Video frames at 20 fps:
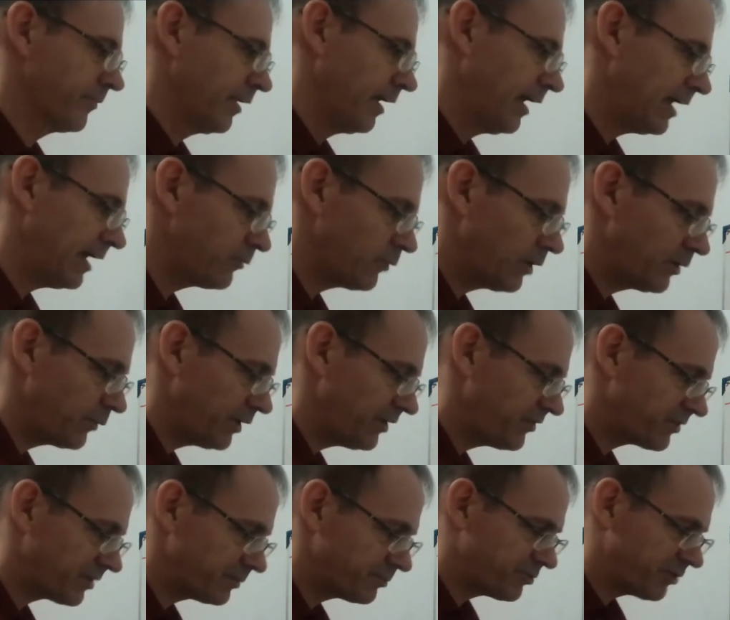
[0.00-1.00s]
And when we
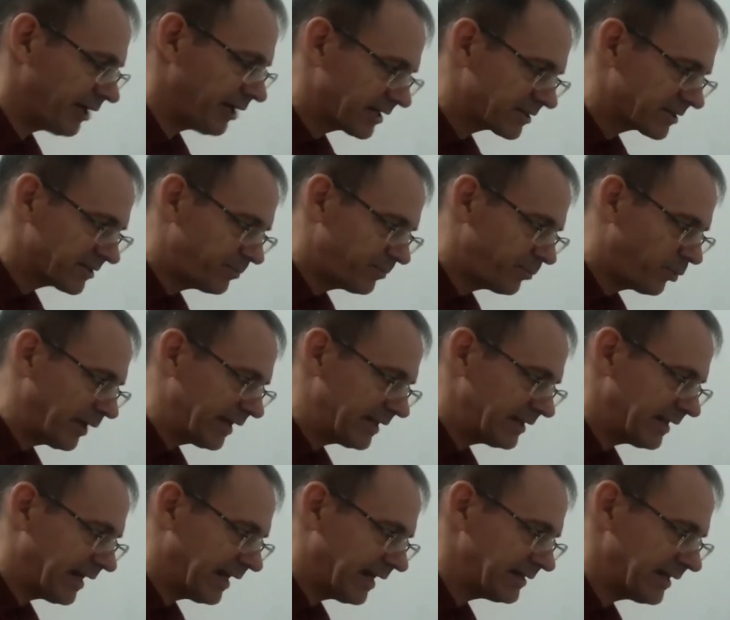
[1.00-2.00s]
subtract the
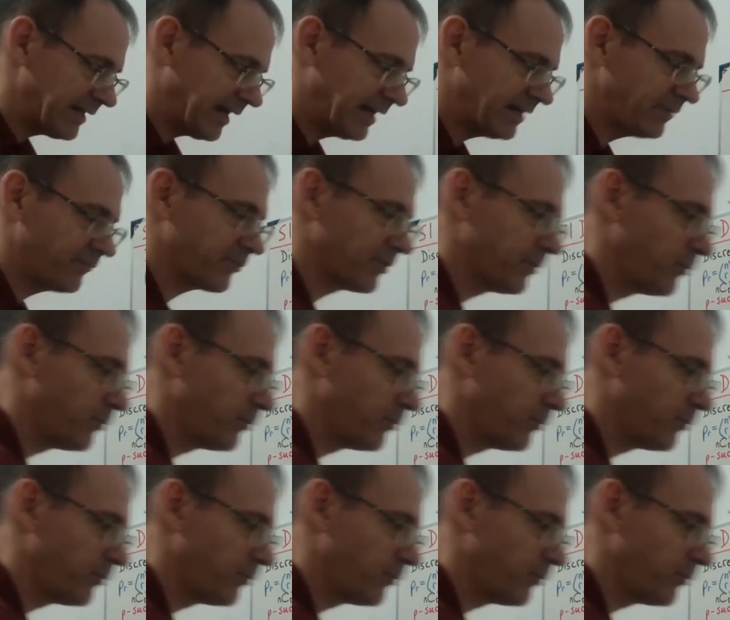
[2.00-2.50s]
0.99 from